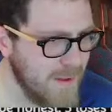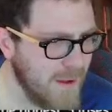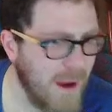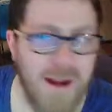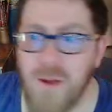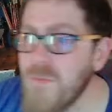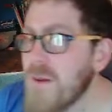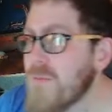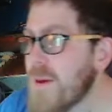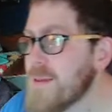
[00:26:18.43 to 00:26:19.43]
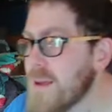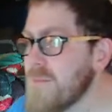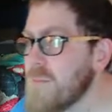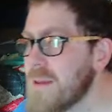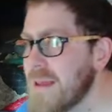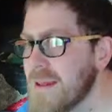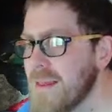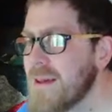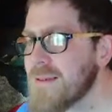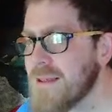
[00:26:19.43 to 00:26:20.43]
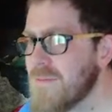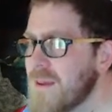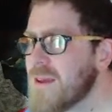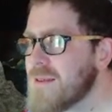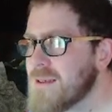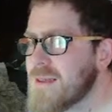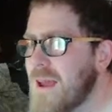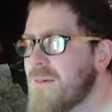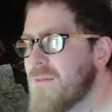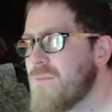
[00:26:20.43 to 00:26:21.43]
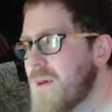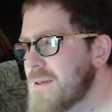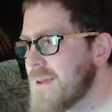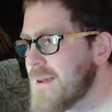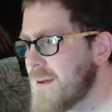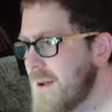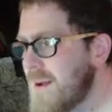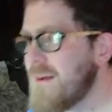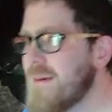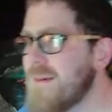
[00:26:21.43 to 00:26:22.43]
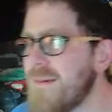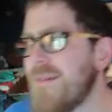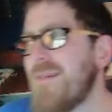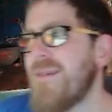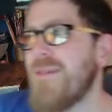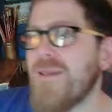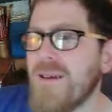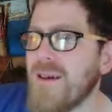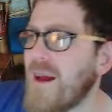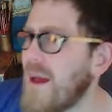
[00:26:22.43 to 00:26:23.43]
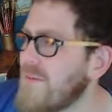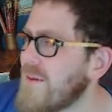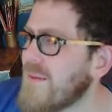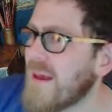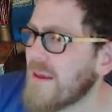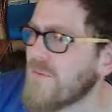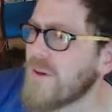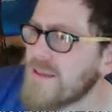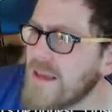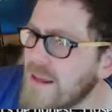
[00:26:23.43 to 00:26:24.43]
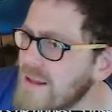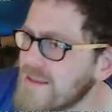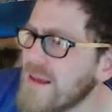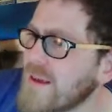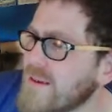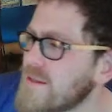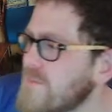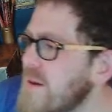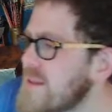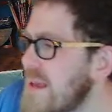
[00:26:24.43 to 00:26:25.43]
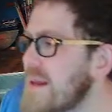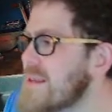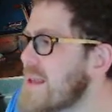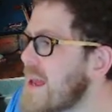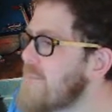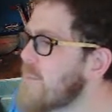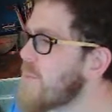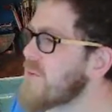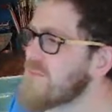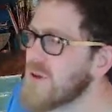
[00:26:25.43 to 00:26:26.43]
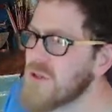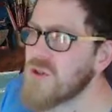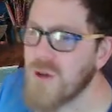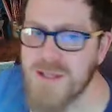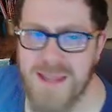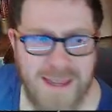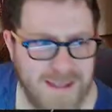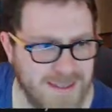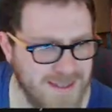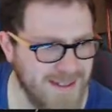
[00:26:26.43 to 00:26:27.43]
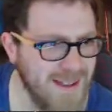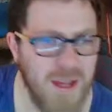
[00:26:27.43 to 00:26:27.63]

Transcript: I don't think 13 would be dead last. I think you're discounting 13 a lot. I feel like 13 is... Because 13 is capable of monstrosities.